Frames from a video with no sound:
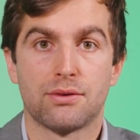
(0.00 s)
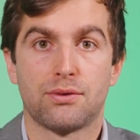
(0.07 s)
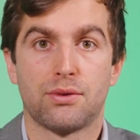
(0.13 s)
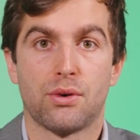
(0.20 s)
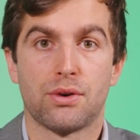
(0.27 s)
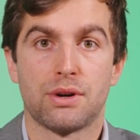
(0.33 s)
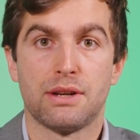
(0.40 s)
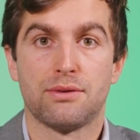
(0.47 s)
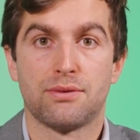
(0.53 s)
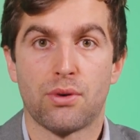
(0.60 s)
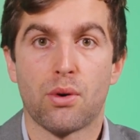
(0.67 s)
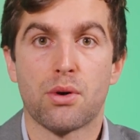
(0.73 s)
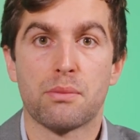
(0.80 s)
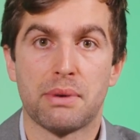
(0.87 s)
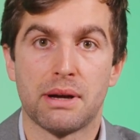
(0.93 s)

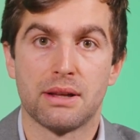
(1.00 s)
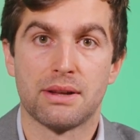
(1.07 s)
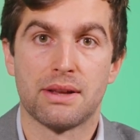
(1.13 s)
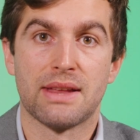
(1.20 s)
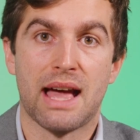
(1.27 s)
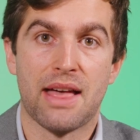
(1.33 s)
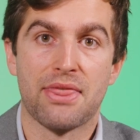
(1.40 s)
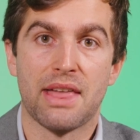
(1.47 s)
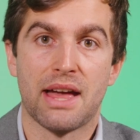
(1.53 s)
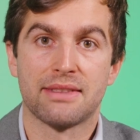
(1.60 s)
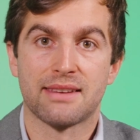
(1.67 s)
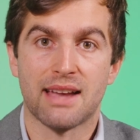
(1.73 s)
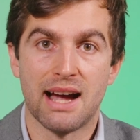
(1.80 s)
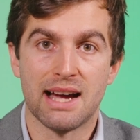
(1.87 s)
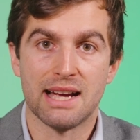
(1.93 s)
44 billion at
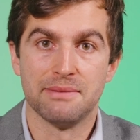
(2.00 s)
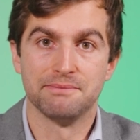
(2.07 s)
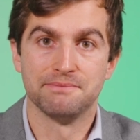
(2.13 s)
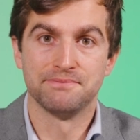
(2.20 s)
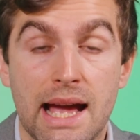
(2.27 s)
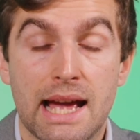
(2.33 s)
that time.